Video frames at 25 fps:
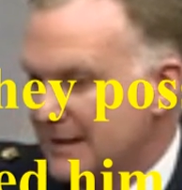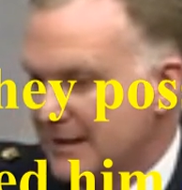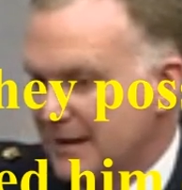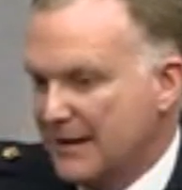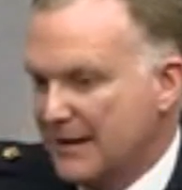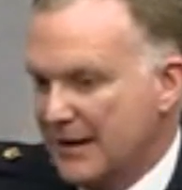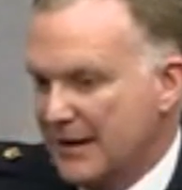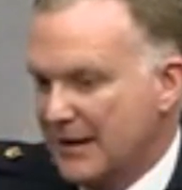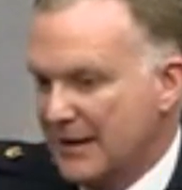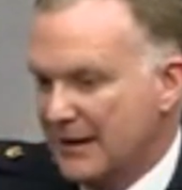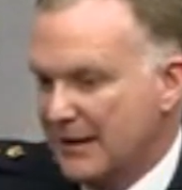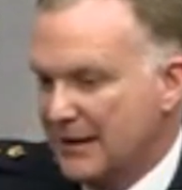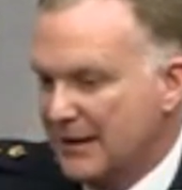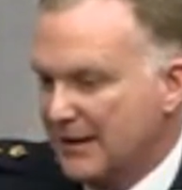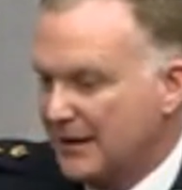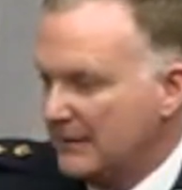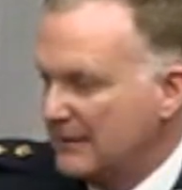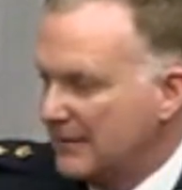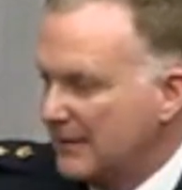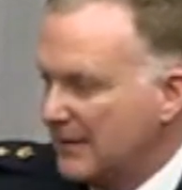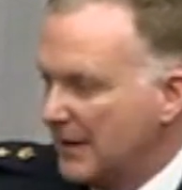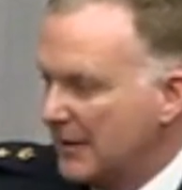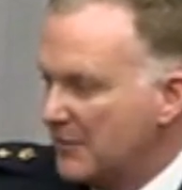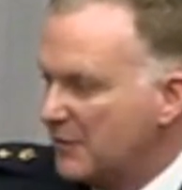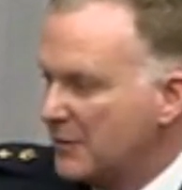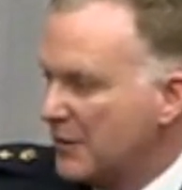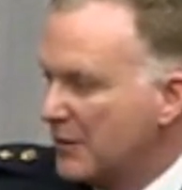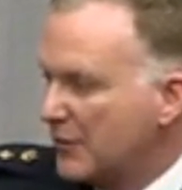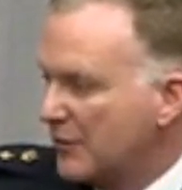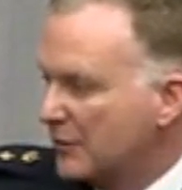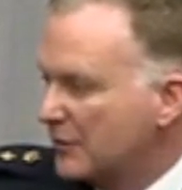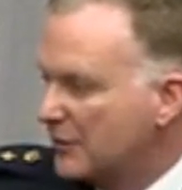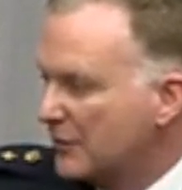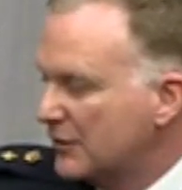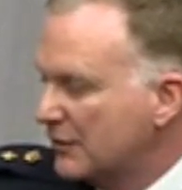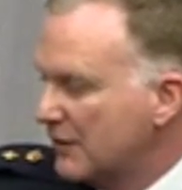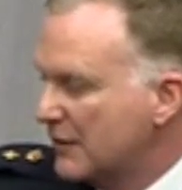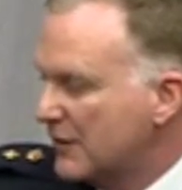and
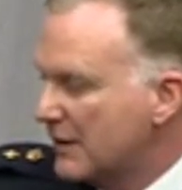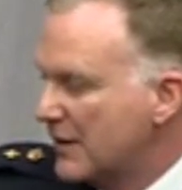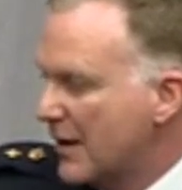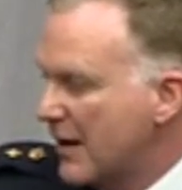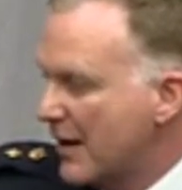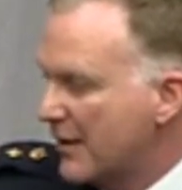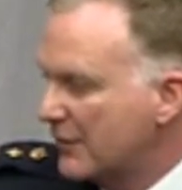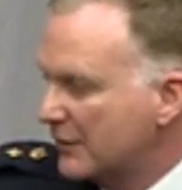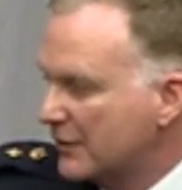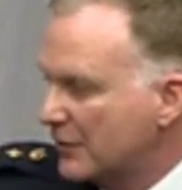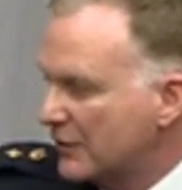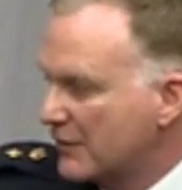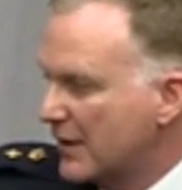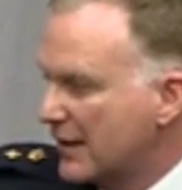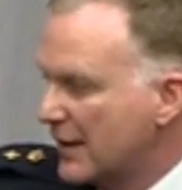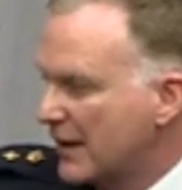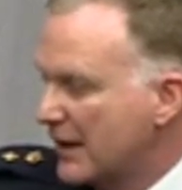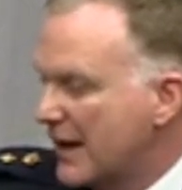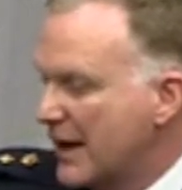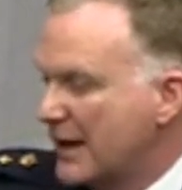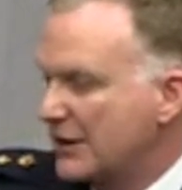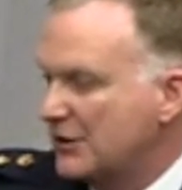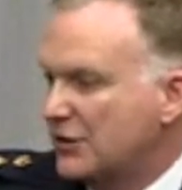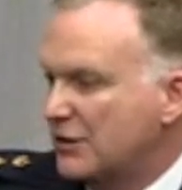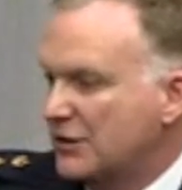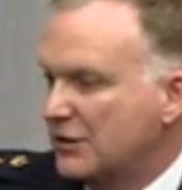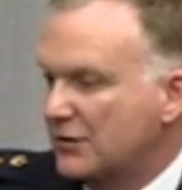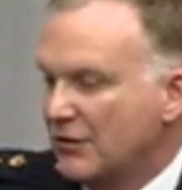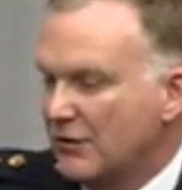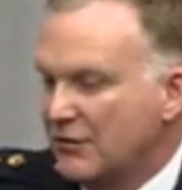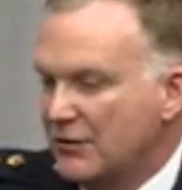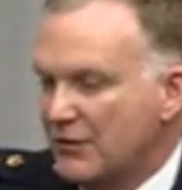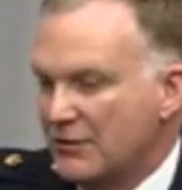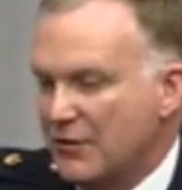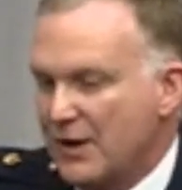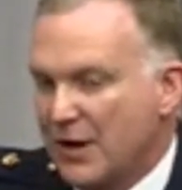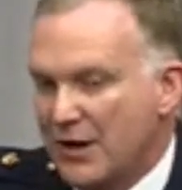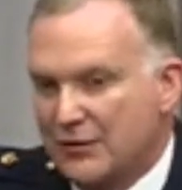unbeknownst to the officer, that had actually
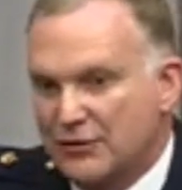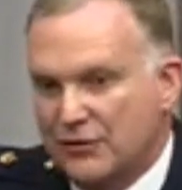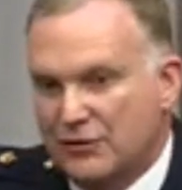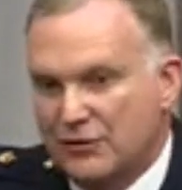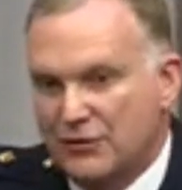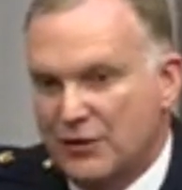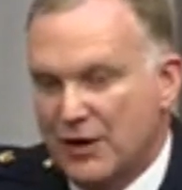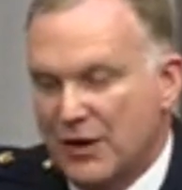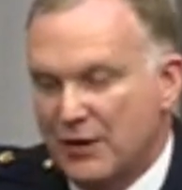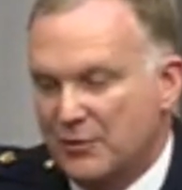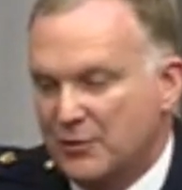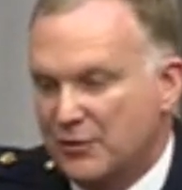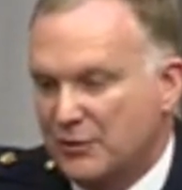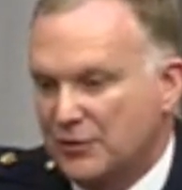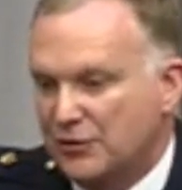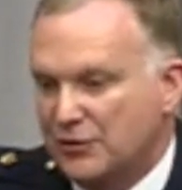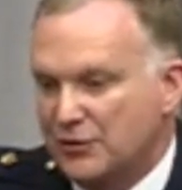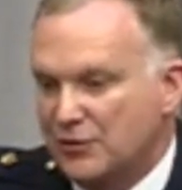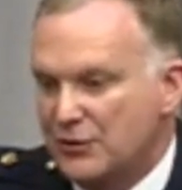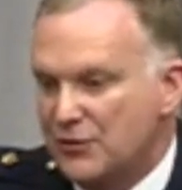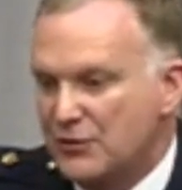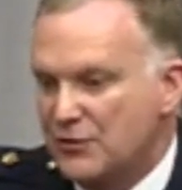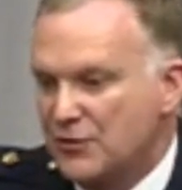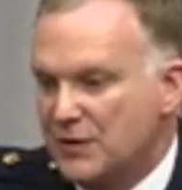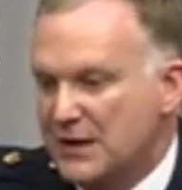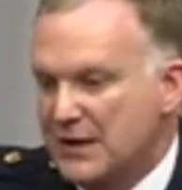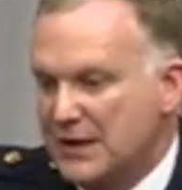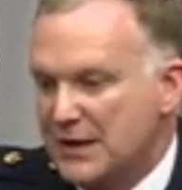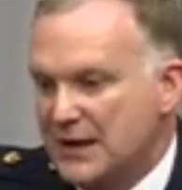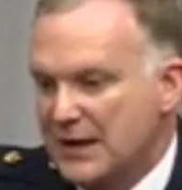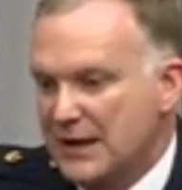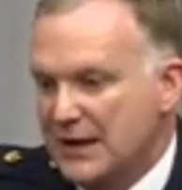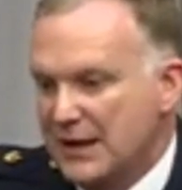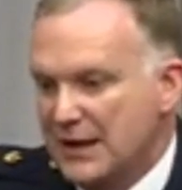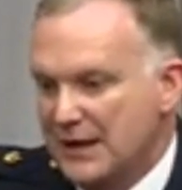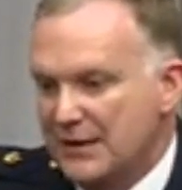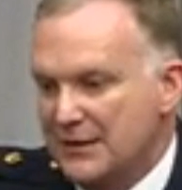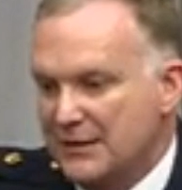turned around to try to pursue
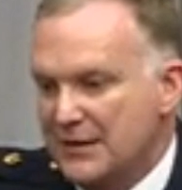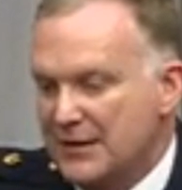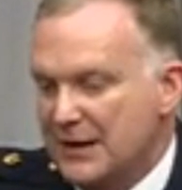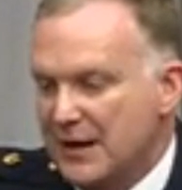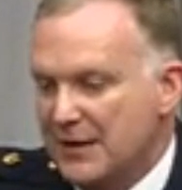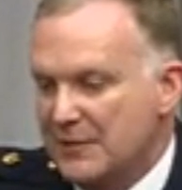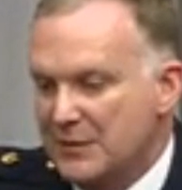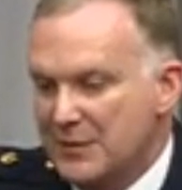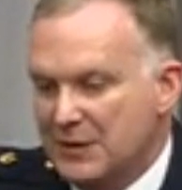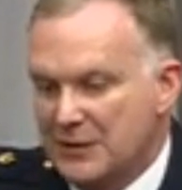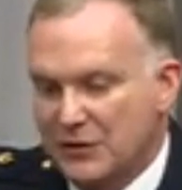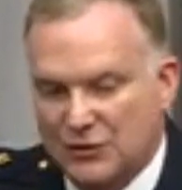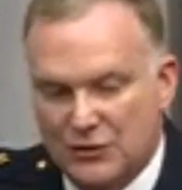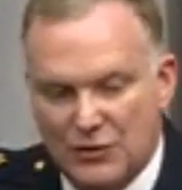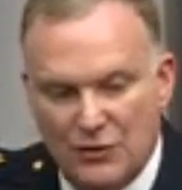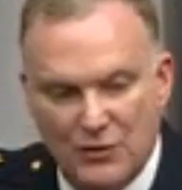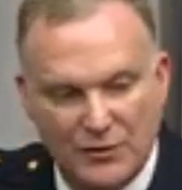the gunman.